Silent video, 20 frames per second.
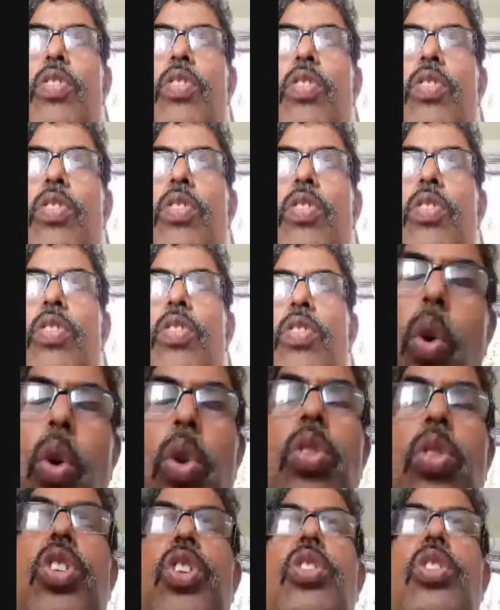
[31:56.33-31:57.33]
we
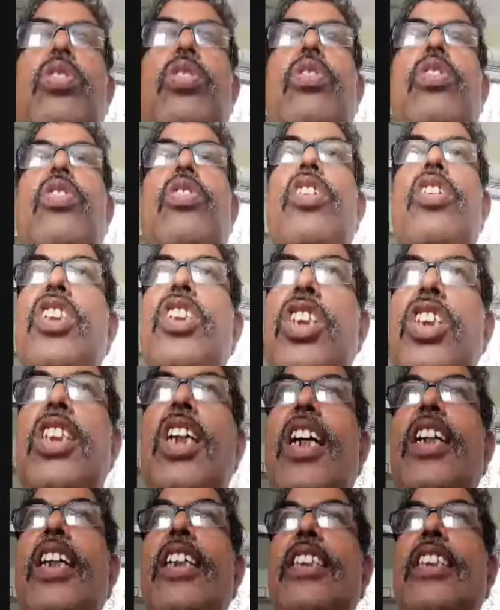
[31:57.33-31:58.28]
don't consider